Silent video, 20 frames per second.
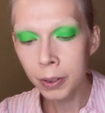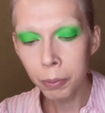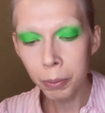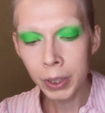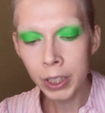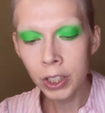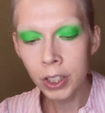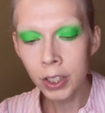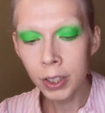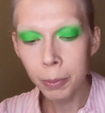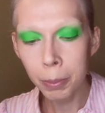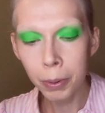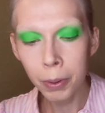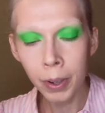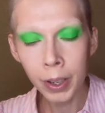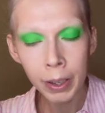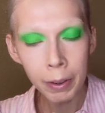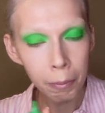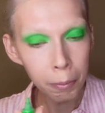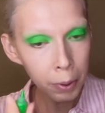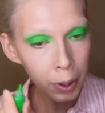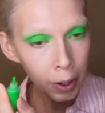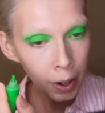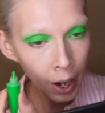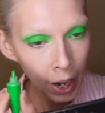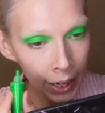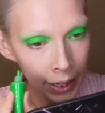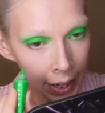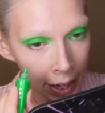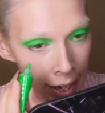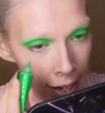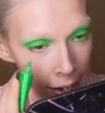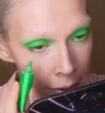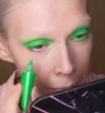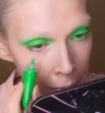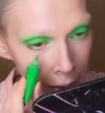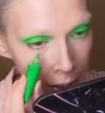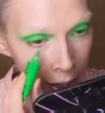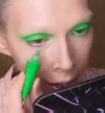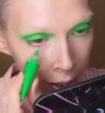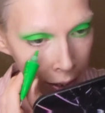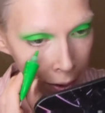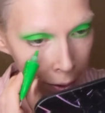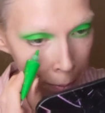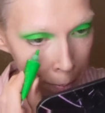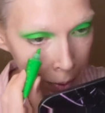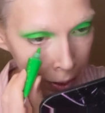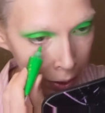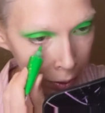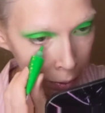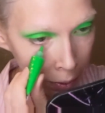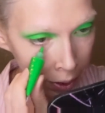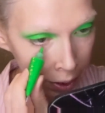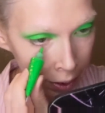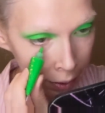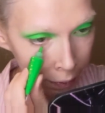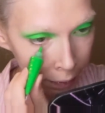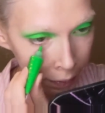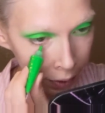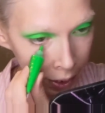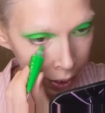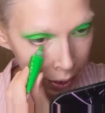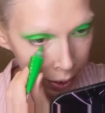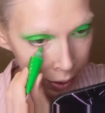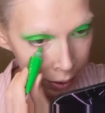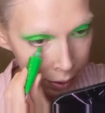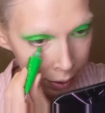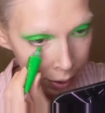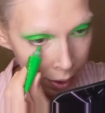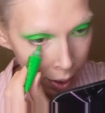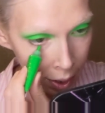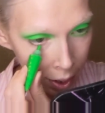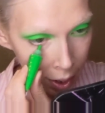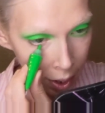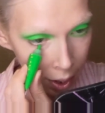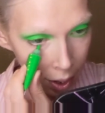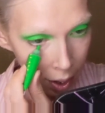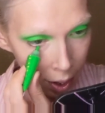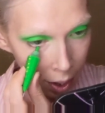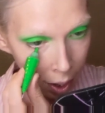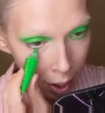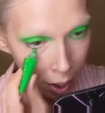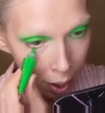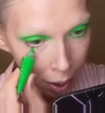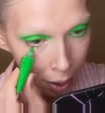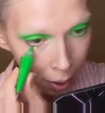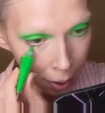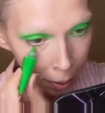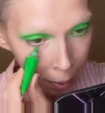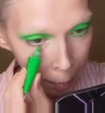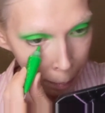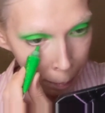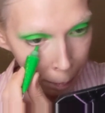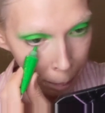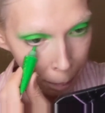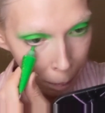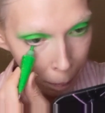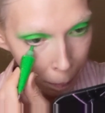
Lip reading: reaching a point where I can rely on my creative things. Um,